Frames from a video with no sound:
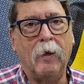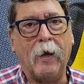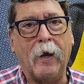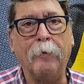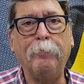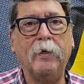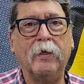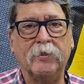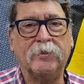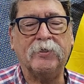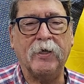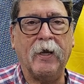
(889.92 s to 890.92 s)
I'm going to
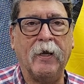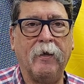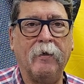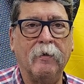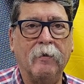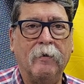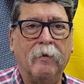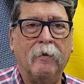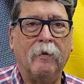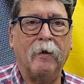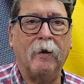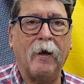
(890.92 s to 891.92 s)
say
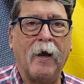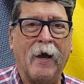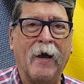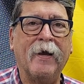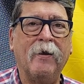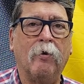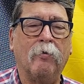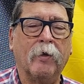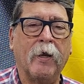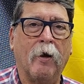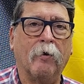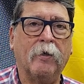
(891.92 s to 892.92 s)
I don't
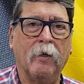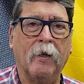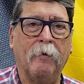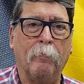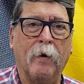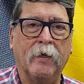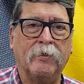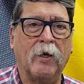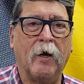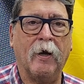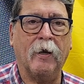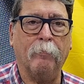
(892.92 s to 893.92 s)
calculate my
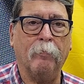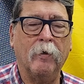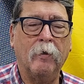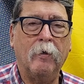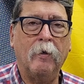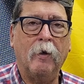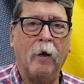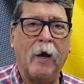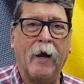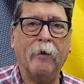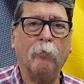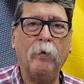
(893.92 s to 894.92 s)
time.
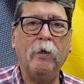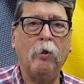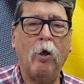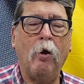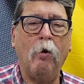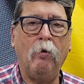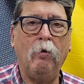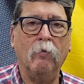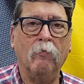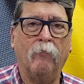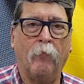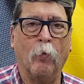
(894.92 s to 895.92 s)
I reload
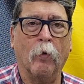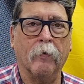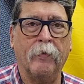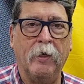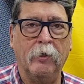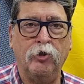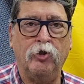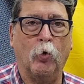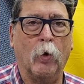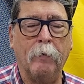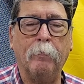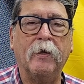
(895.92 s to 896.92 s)
for the
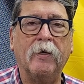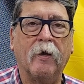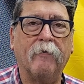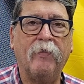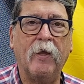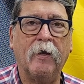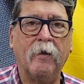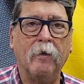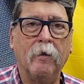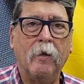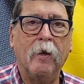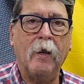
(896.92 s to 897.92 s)
enjoyment of that
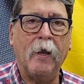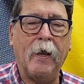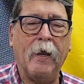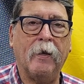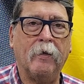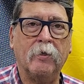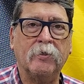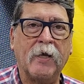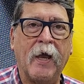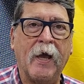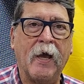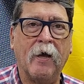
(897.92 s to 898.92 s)
and to
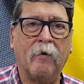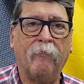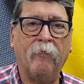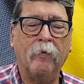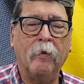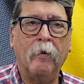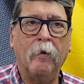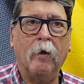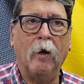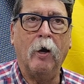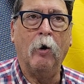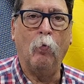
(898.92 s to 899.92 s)
have
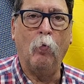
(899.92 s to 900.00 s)
a